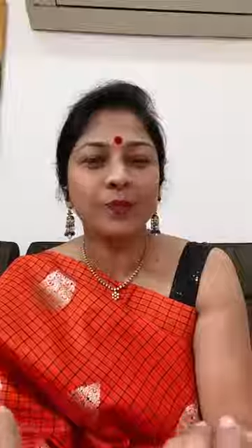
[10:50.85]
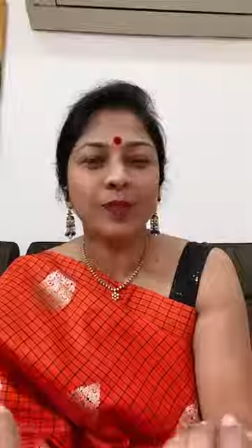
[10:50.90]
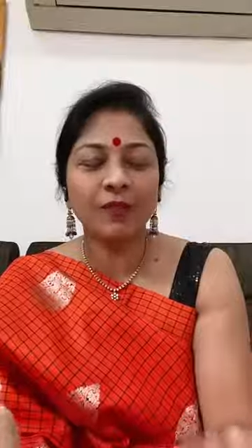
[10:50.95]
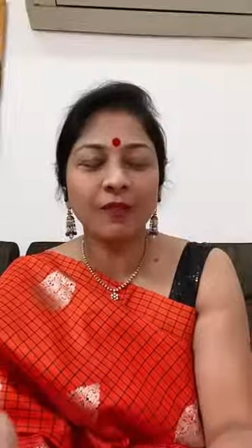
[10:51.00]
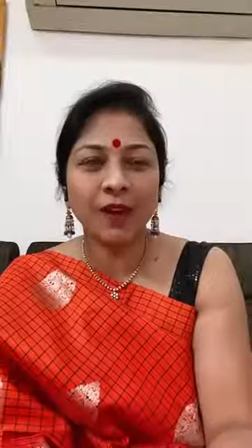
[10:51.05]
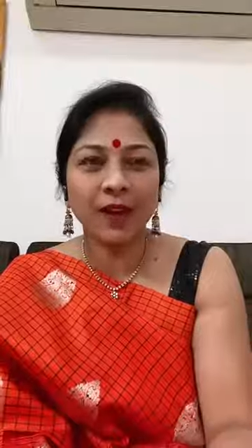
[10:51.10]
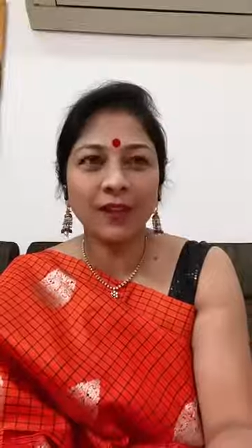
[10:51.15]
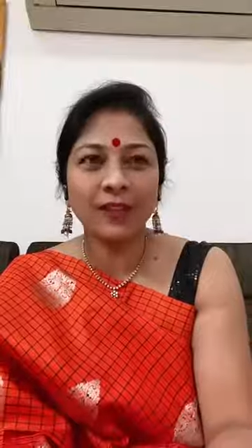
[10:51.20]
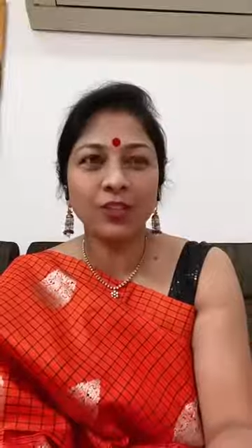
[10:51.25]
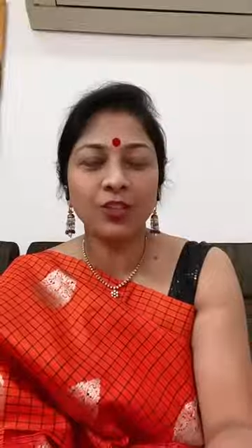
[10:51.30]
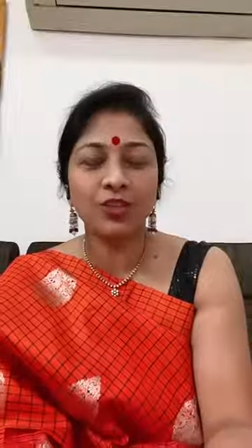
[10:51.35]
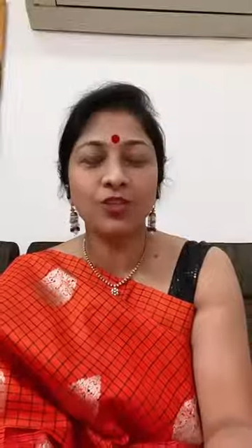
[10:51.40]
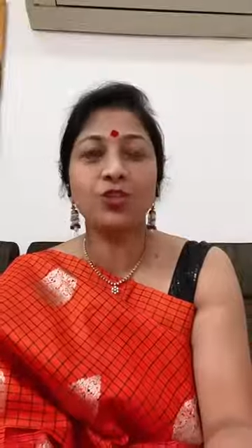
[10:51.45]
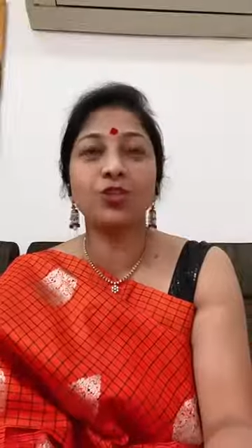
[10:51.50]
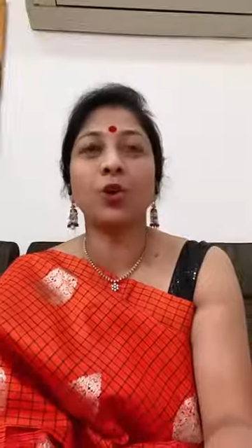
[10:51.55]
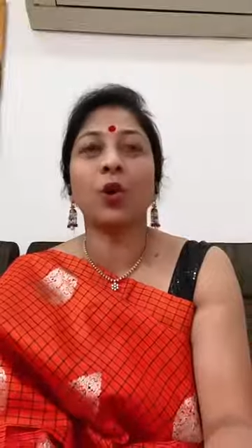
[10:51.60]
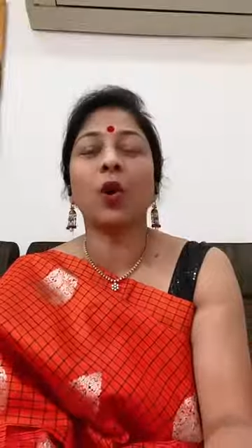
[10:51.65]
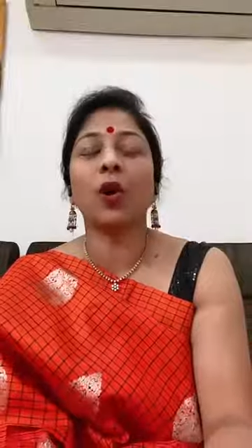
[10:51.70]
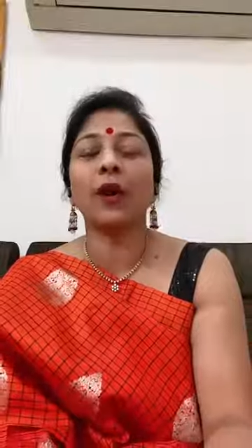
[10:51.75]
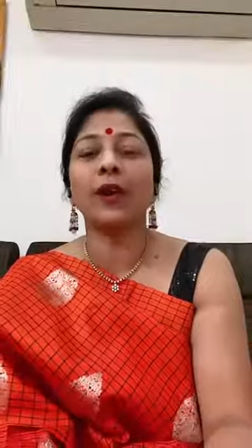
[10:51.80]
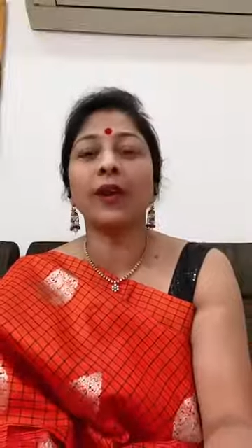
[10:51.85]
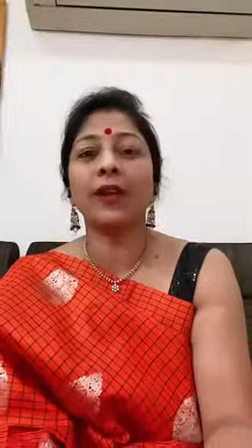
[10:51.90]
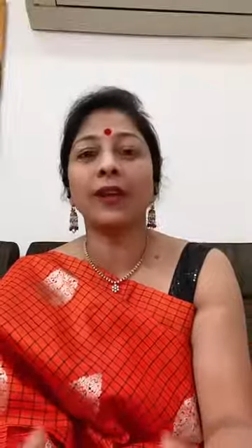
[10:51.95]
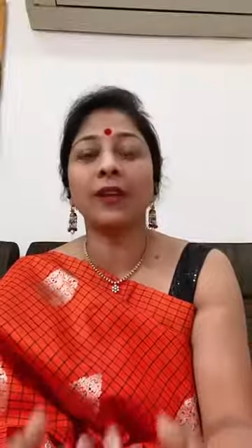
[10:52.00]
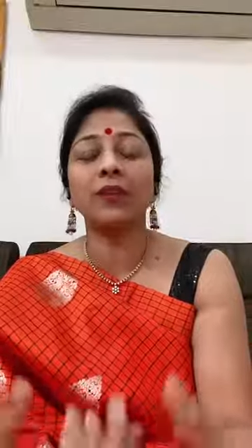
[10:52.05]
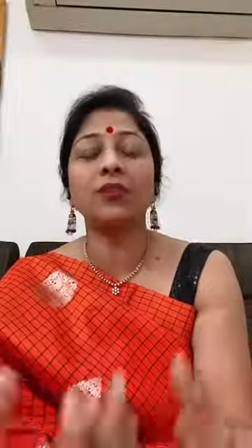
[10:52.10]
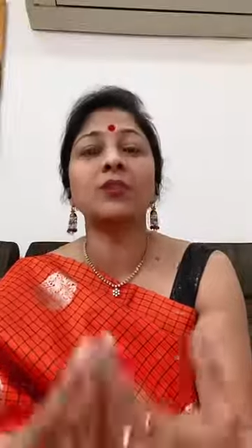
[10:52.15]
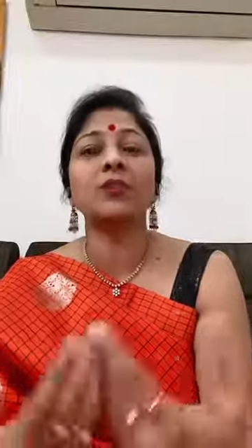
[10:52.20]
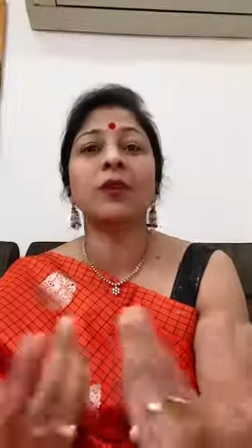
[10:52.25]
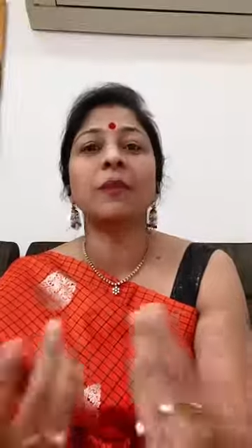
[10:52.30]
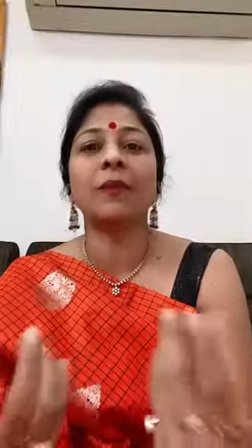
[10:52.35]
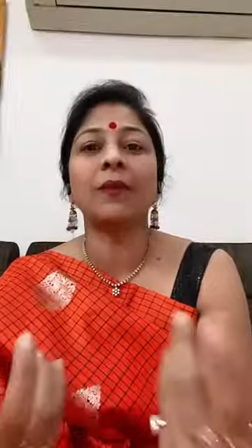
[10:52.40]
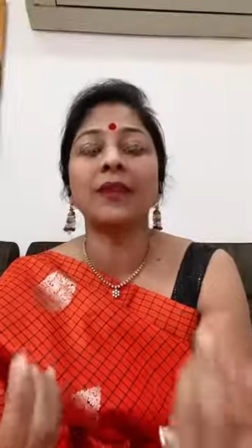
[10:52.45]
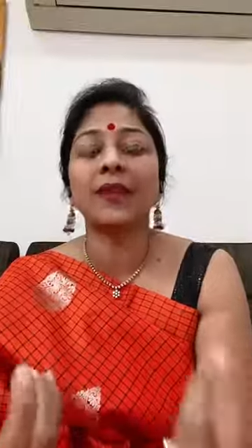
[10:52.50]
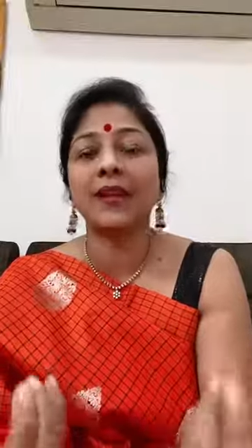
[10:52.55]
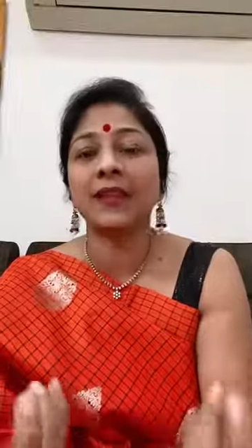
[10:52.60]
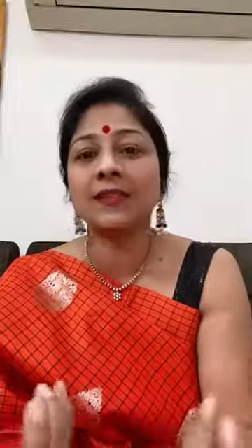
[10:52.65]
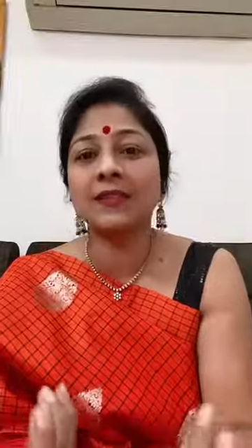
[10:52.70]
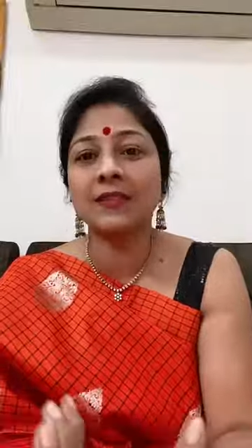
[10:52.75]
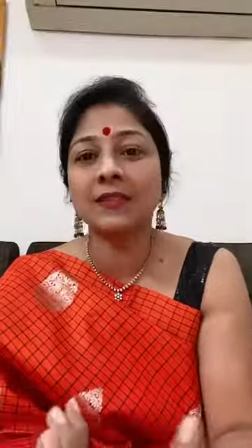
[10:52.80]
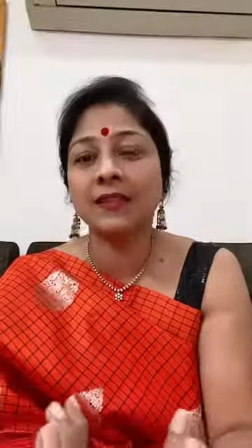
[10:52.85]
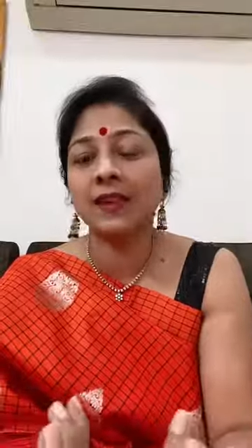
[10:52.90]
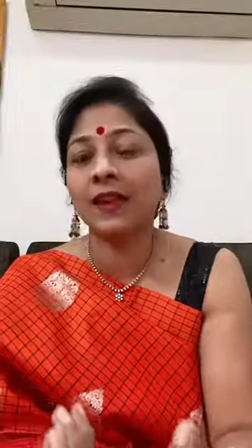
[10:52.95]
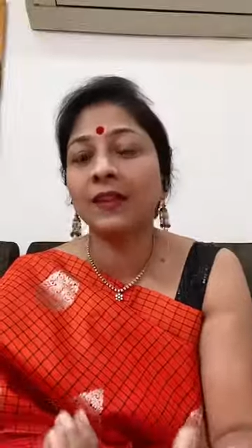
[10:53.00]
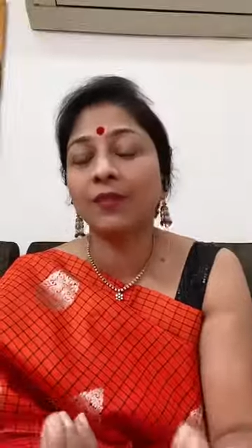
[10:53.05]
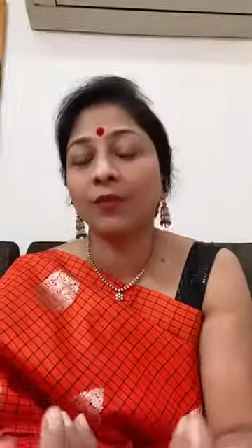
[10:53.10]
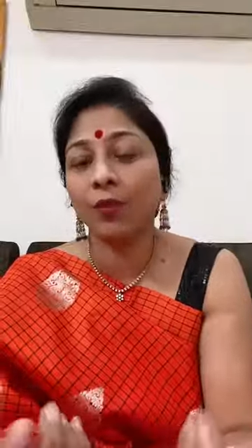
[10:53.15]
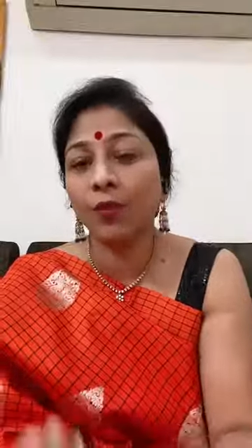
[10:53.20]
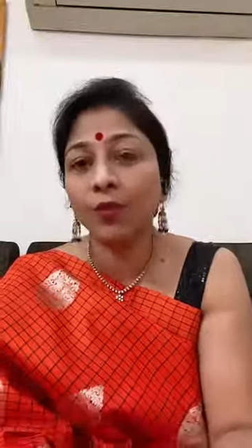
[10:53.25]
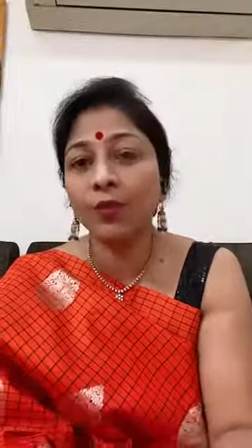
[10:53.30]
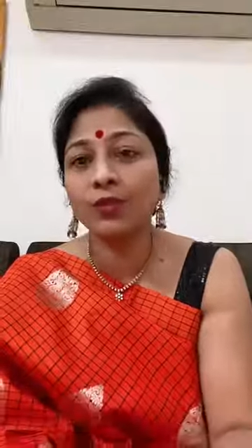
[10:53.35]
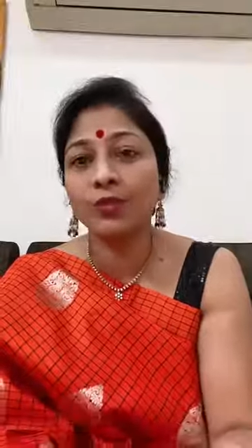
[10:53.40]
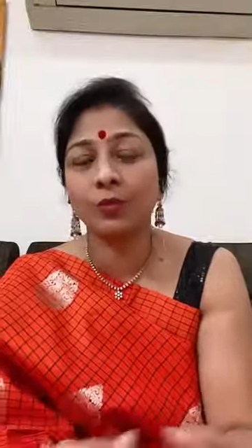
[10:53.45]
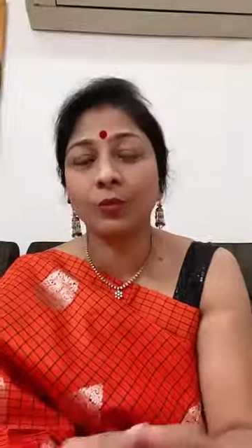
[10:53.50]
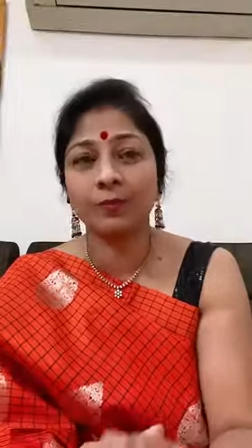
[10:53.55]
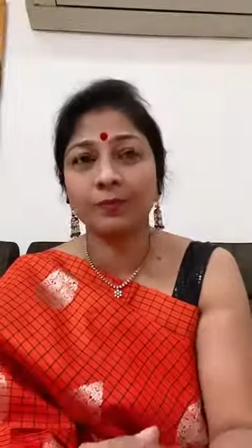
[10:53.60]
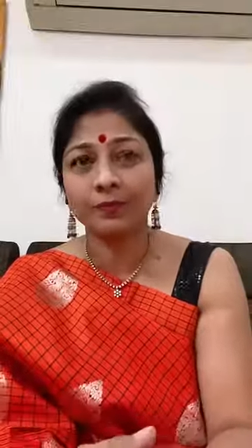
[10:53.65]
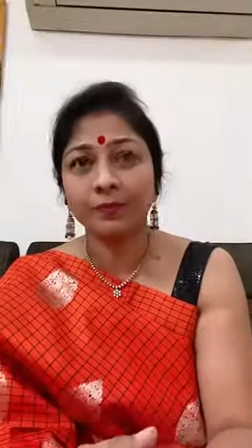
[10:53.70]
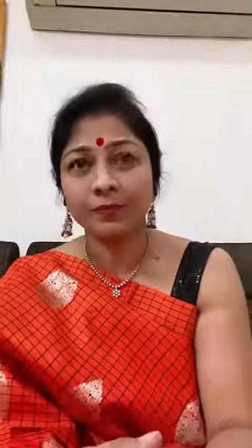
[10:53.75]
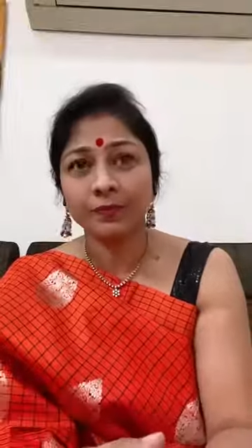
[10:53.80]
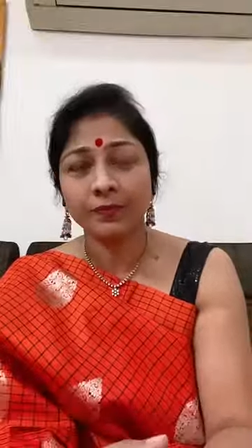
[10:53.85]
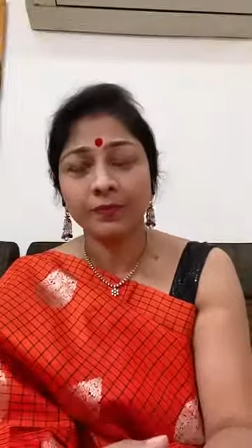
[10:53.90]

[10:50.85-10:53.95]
Diwali joy into somebody else's life also.